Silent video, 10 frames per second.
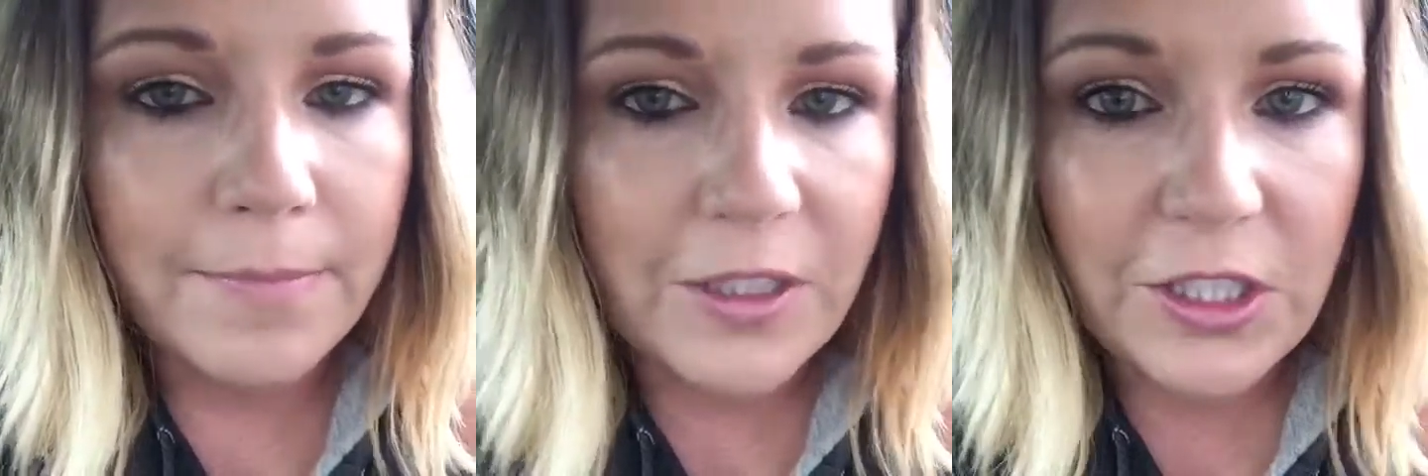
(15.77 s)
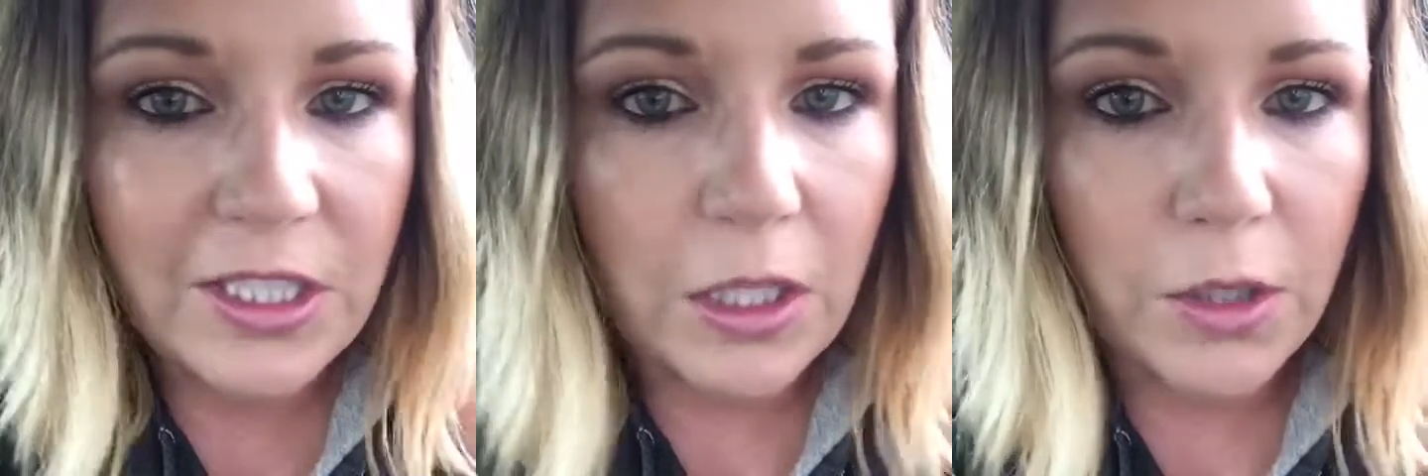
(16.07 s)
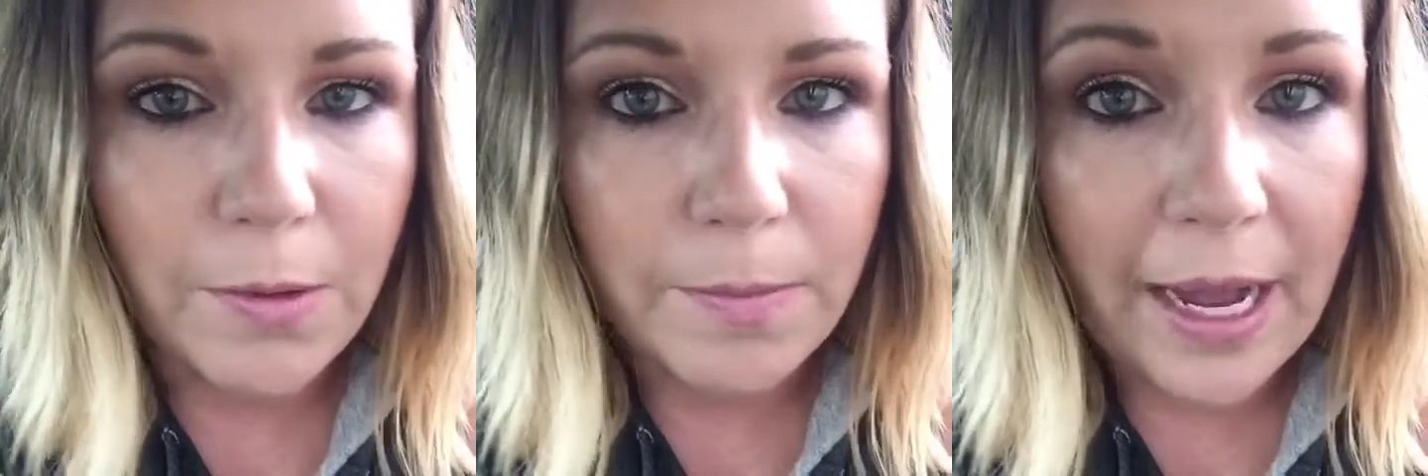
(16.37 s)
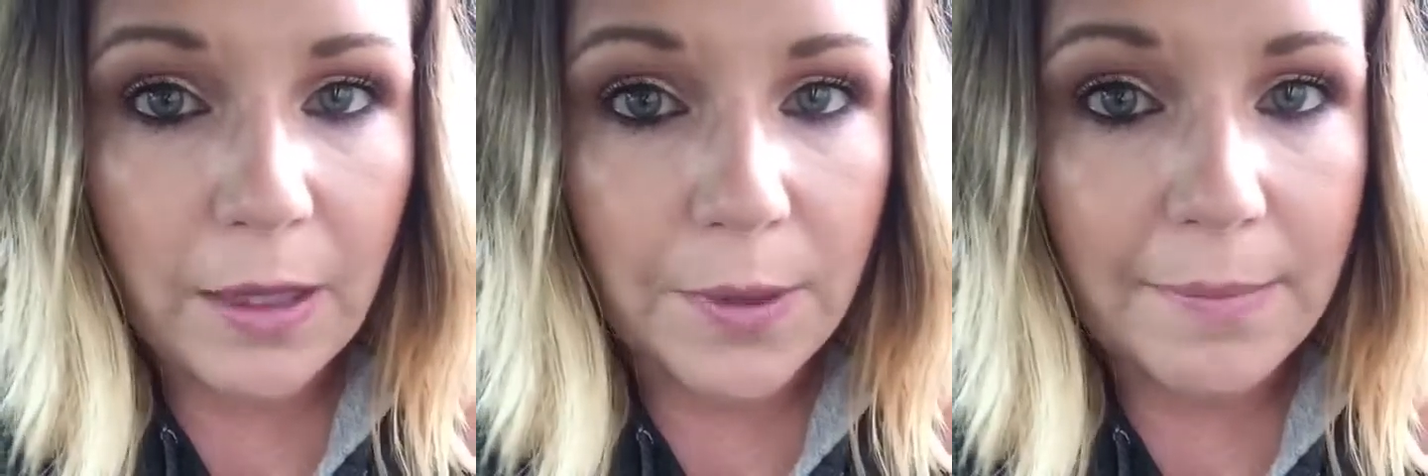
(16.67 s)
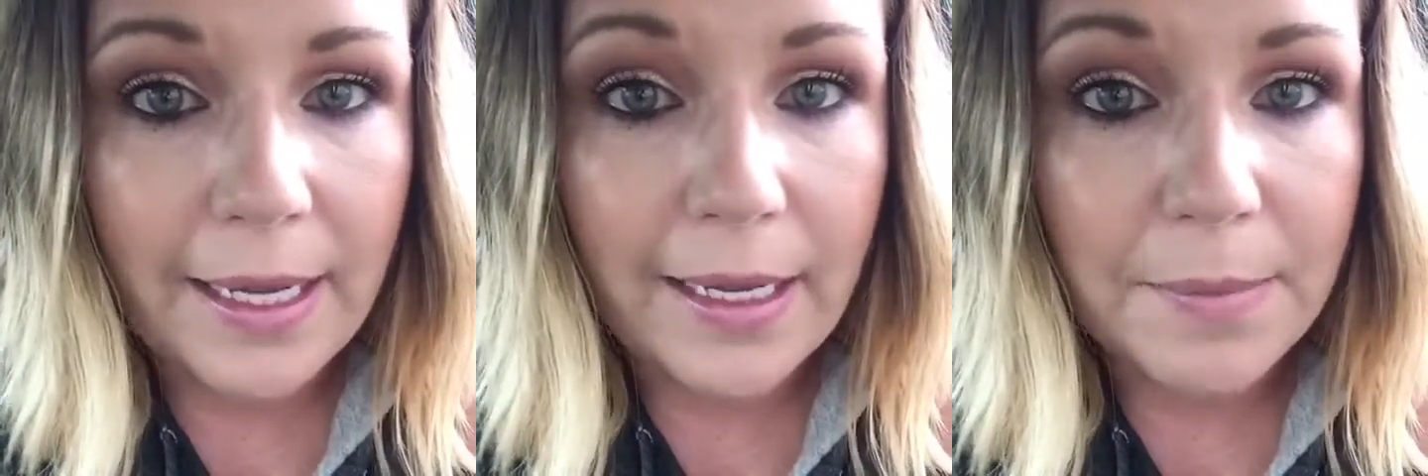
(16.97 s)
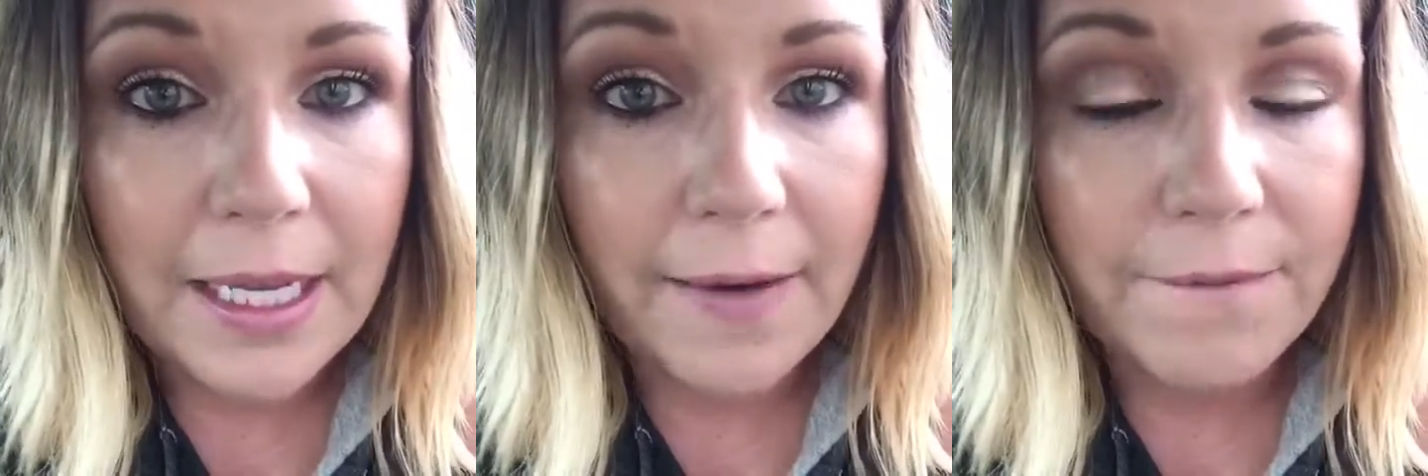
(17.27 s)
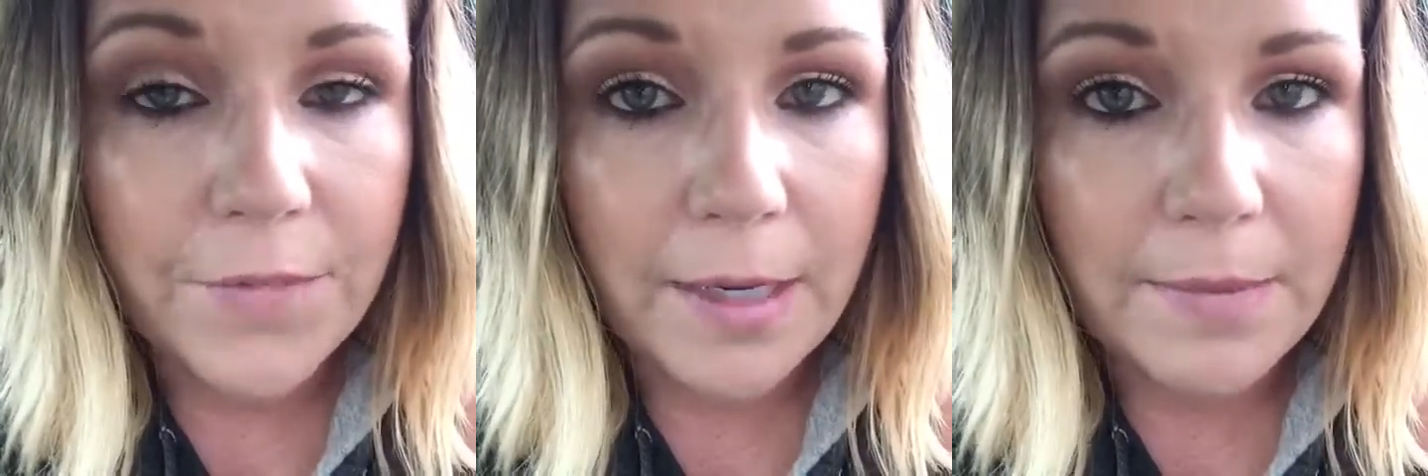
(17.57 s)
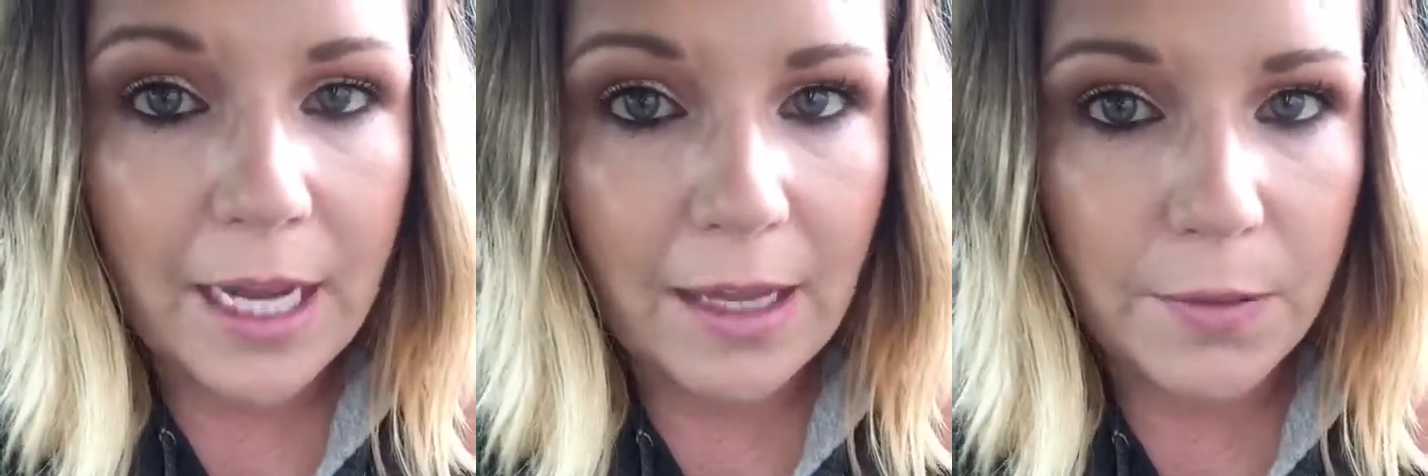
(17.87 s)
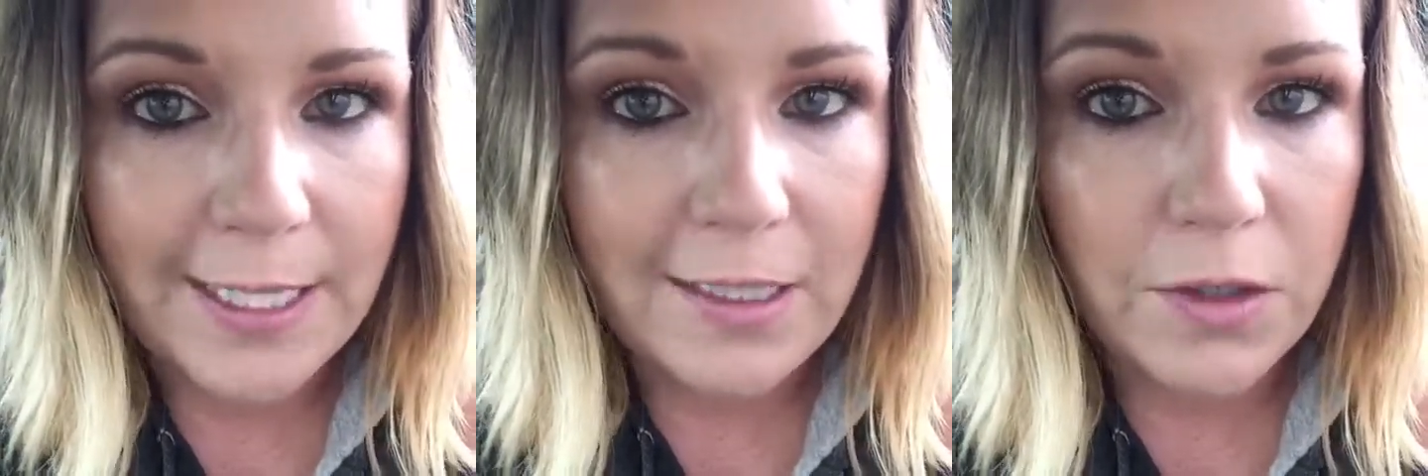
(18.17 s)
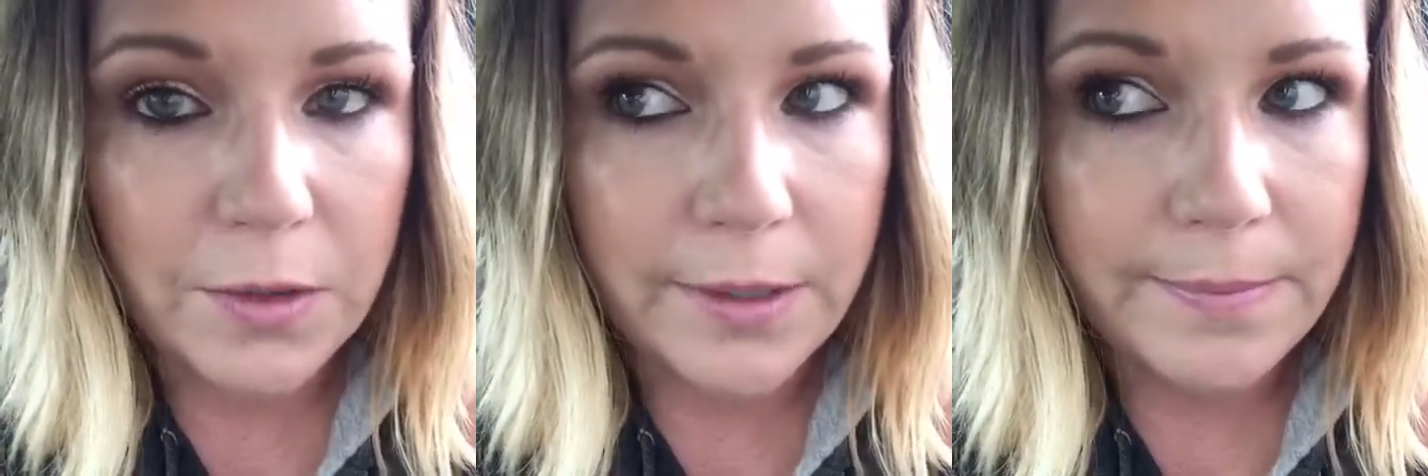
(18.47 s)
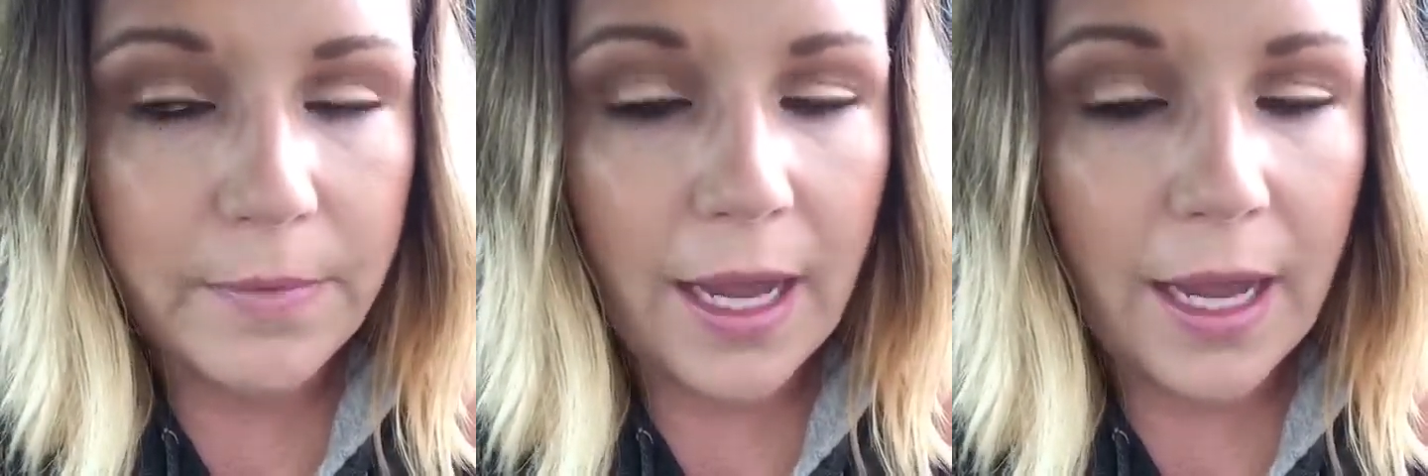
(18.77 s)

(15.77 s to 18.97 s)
Just a little Halloween makeup kit from the Halloween store,